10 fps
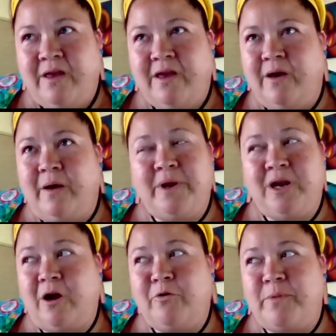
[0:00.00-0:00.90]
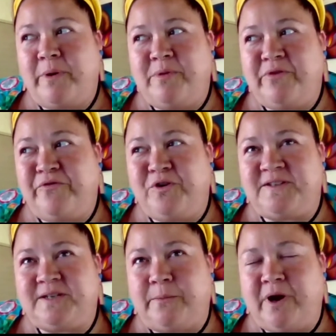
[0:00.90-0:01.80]
Yeah, I mean, I remember the
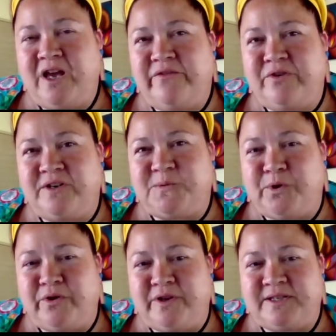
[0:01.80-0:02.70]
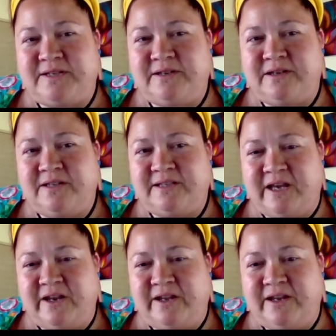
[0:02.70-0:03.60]
first time I ever experienced a
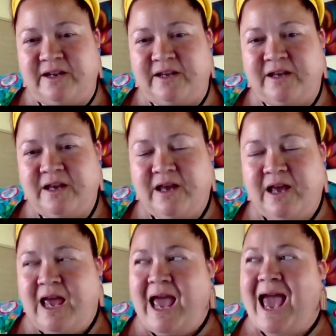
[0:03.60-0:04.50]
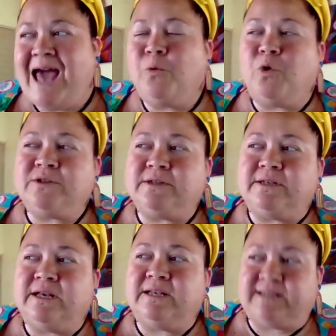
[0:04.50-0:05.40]
sound healing, and it
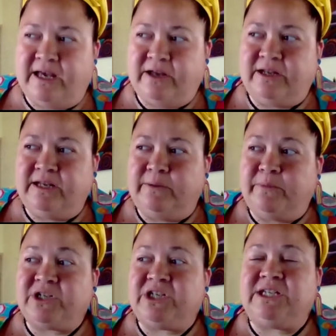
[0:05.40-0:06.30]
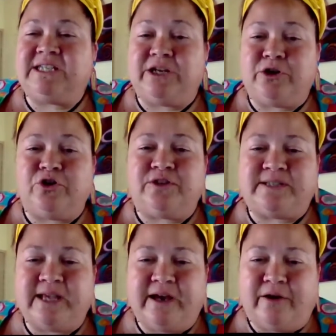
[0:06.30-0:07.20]
wasn't a sound healing, but she did use
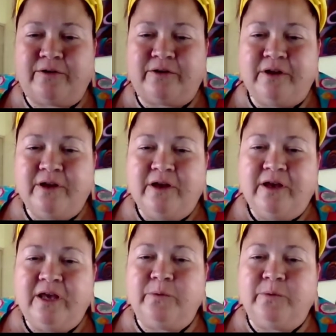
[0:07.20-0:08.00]
sound. It